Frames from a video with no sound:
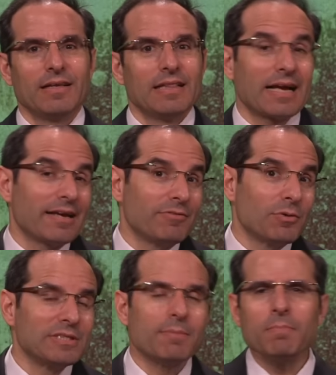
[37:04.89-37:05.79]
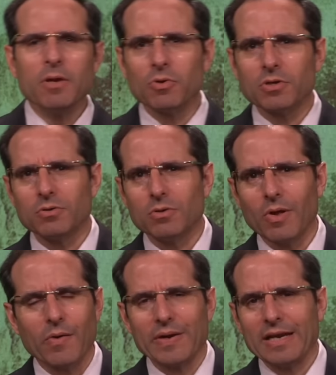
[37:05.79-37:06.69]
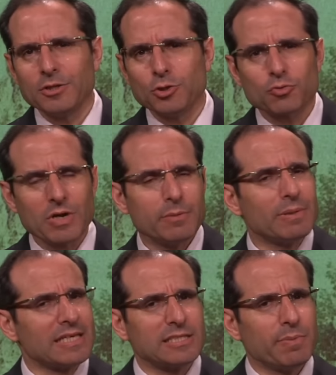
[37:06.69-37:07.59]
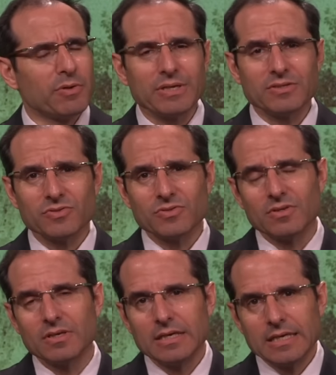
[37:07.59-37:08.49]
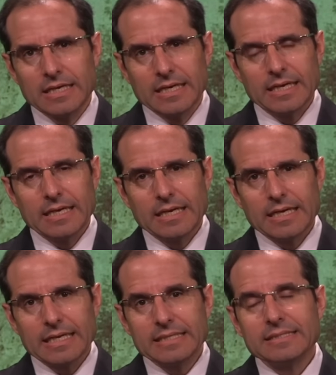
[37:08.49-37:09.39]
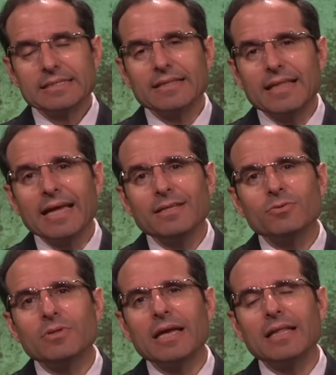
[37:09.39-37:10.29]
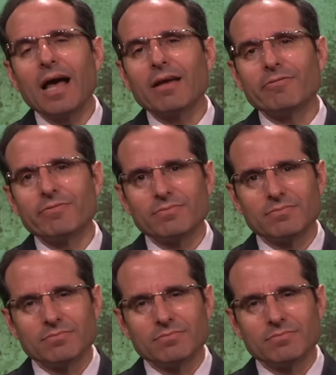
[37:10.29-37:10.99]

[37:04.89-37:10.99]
Like if there is a miracle or an incredible experience. It's the day-to-day life.